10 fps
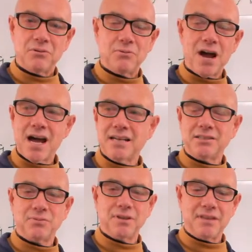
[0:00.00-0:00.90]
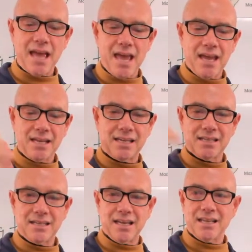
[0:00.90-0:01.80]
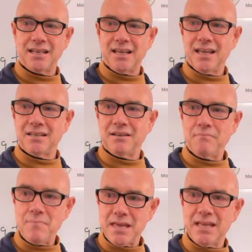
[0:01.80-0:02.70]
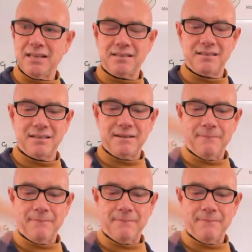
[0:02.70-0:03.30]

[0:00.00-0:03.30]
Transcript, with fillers: rice with egg and, and, and meat,